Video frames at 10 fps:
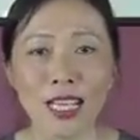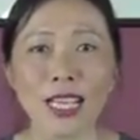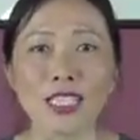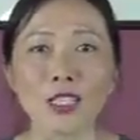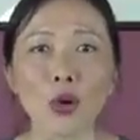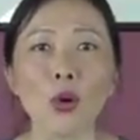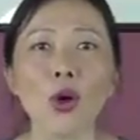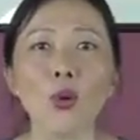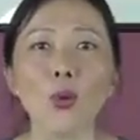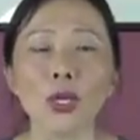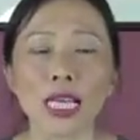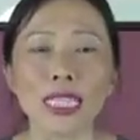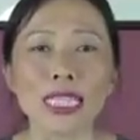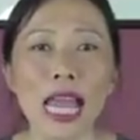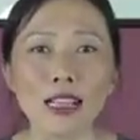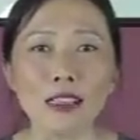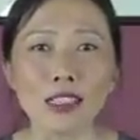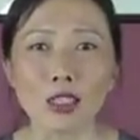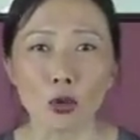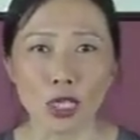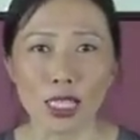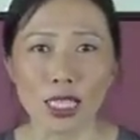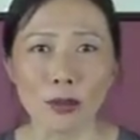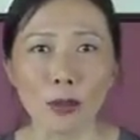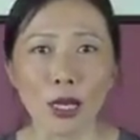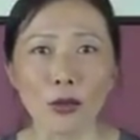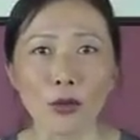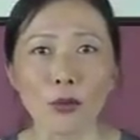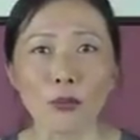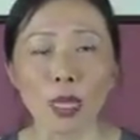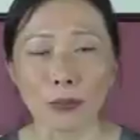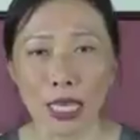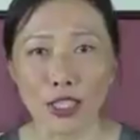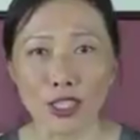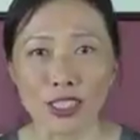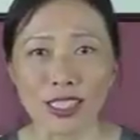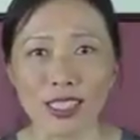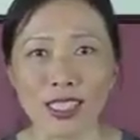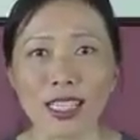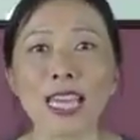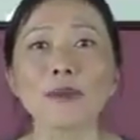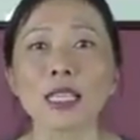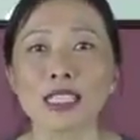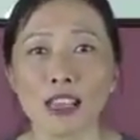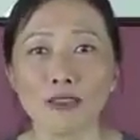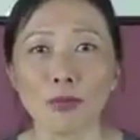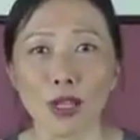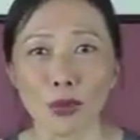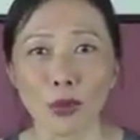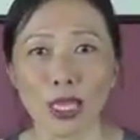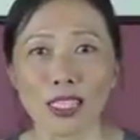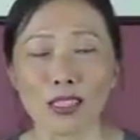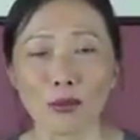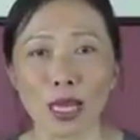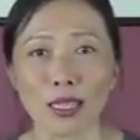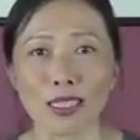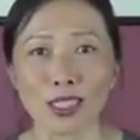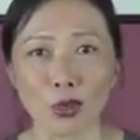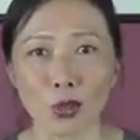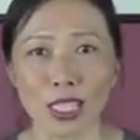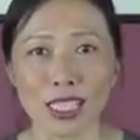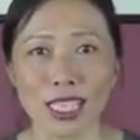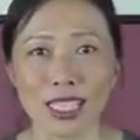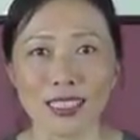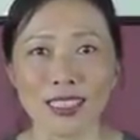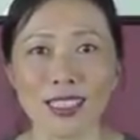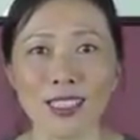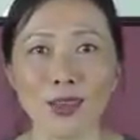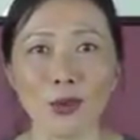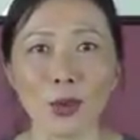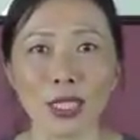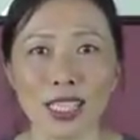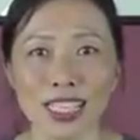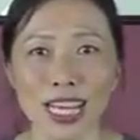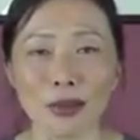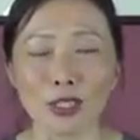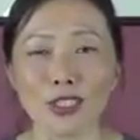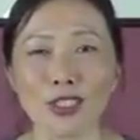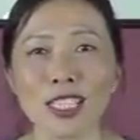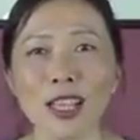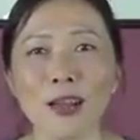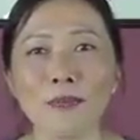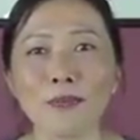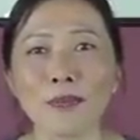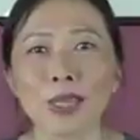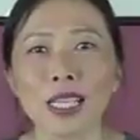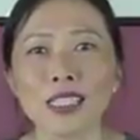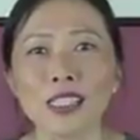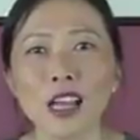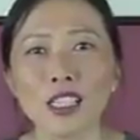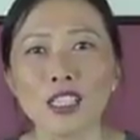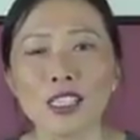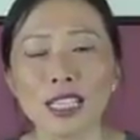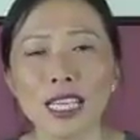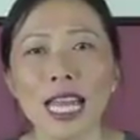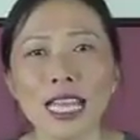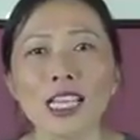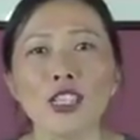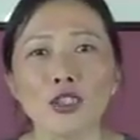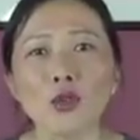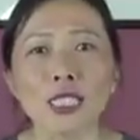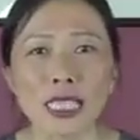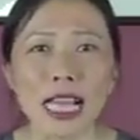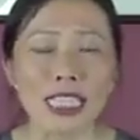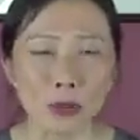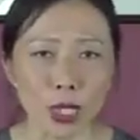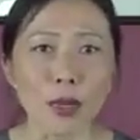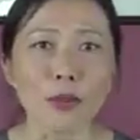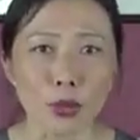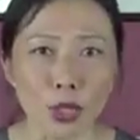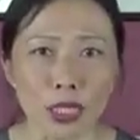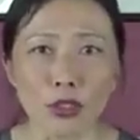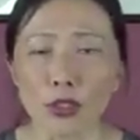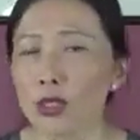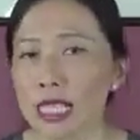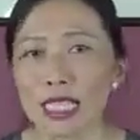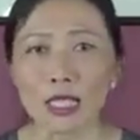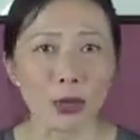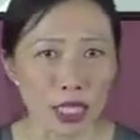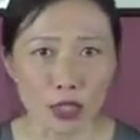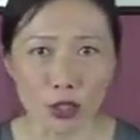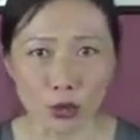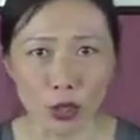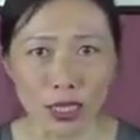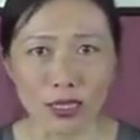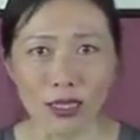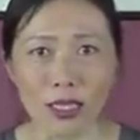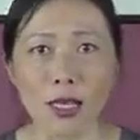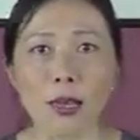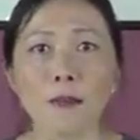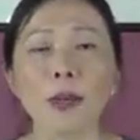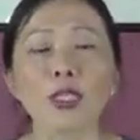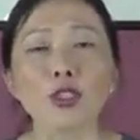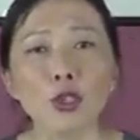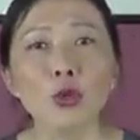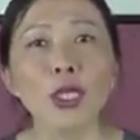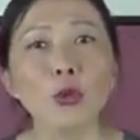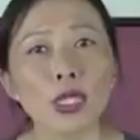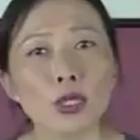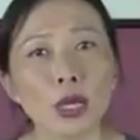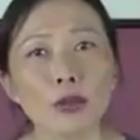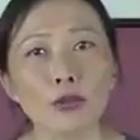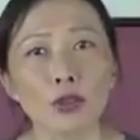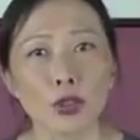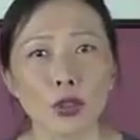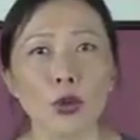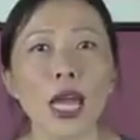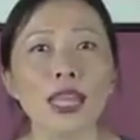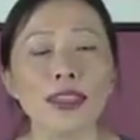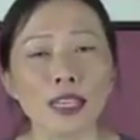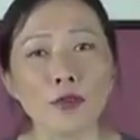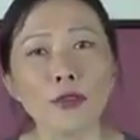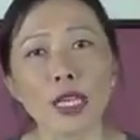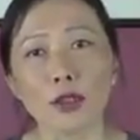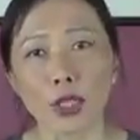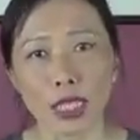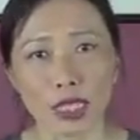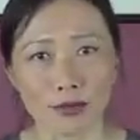So when I tell stories about my patients and myself, by the way, so my story is in one of the chapters, it's not to say, hey, do exactly what I'm doing or do exactly what they're doing, but doing what's right for you, and they vary.